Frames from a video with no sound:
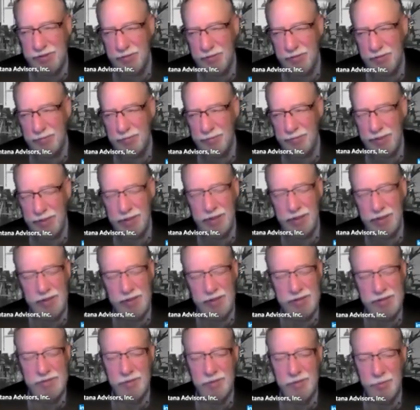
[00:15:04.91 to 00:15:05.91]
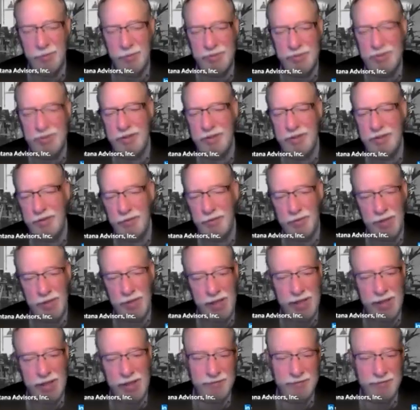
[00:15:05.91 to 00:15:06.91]
many cases are risking their
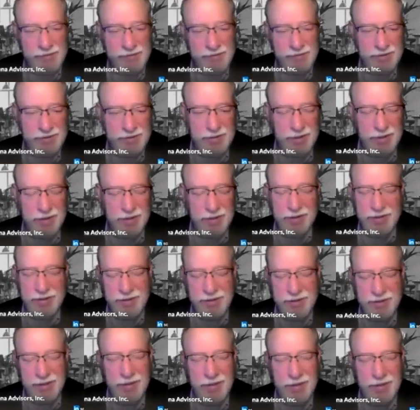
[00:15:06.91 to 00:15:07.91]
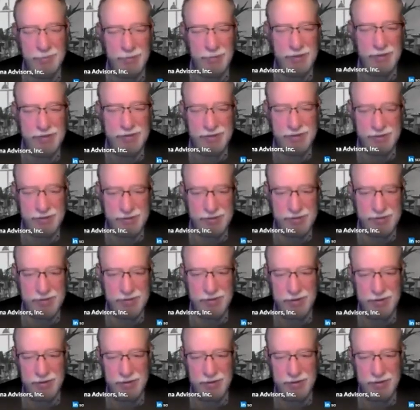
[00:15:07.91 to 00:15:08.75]
lives on a daily basis